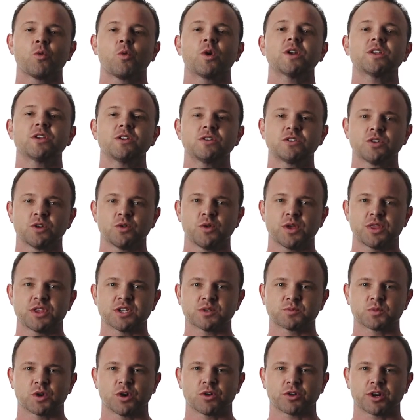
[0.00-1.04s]
what do you do with
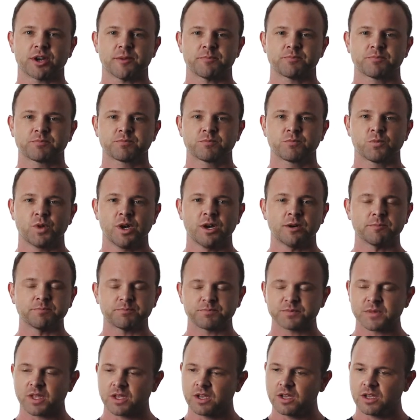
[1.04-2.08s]
this program? Well,
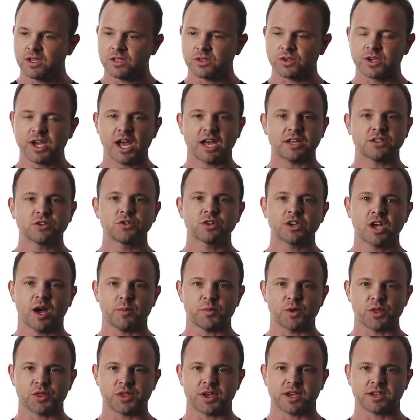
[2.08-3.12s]
you got to do a
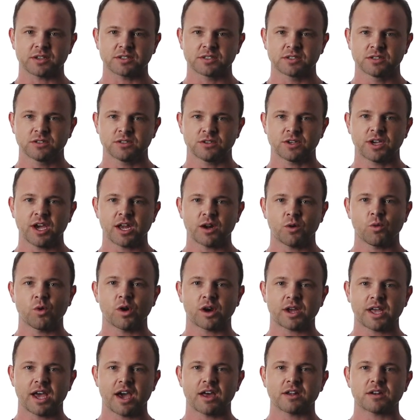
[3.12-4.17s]
couple things. You got to
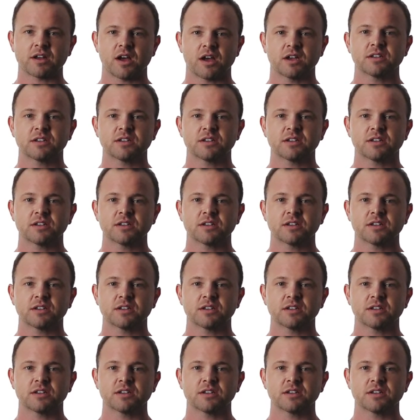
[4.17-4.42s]
work out